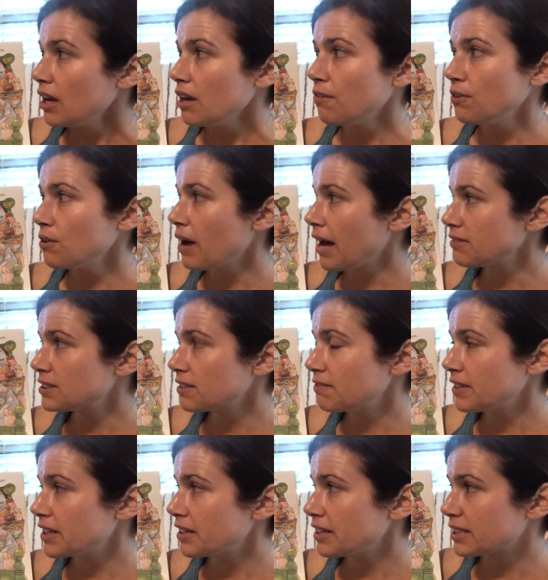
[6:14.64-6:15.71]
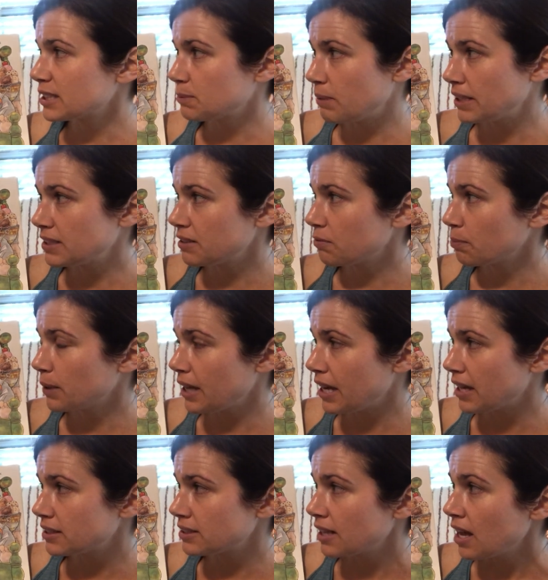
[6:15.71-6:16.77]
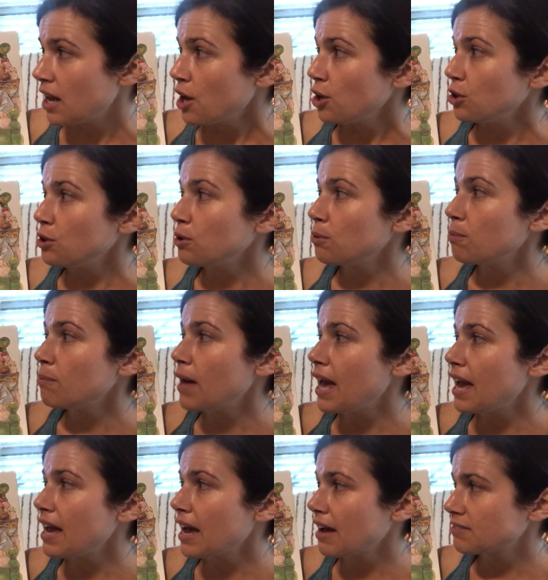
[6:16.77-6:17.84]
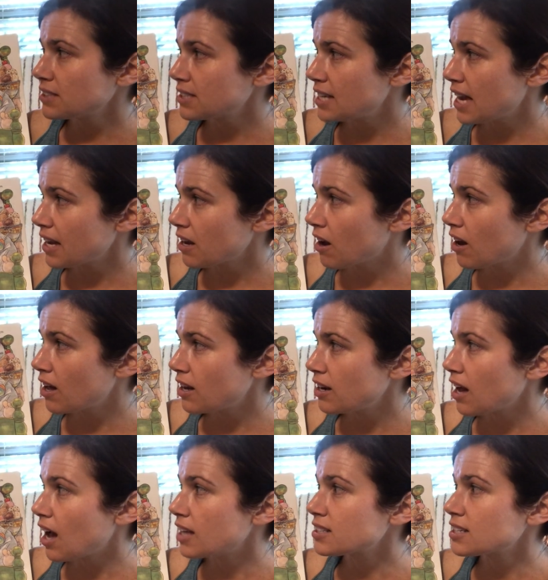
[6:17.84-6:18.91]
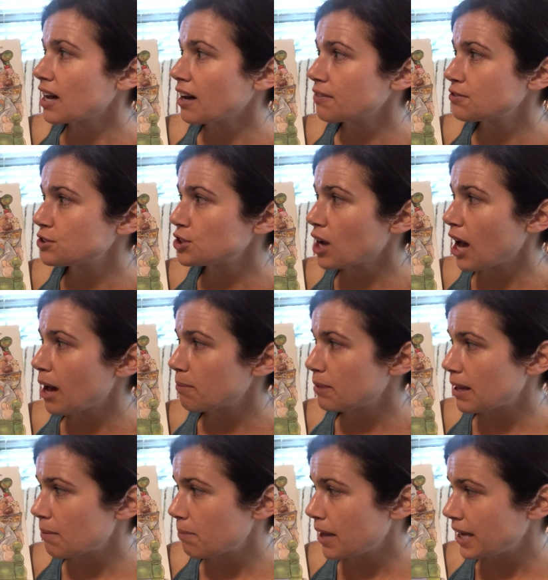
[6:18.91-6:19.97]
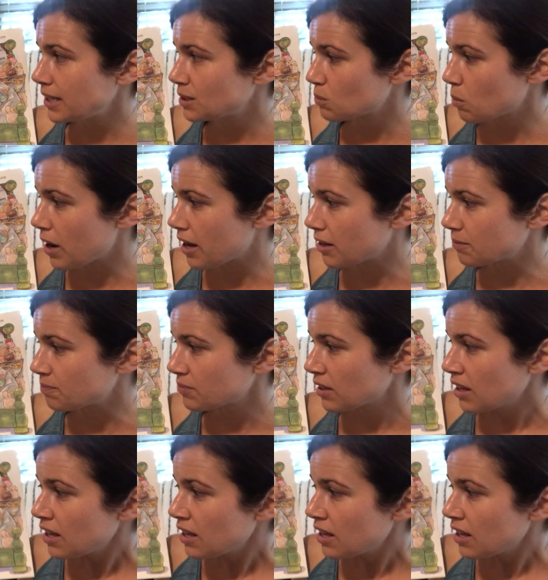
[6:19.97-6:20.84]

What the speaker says: If you have some very expensive plans, you may have to take on a tough job that pays well.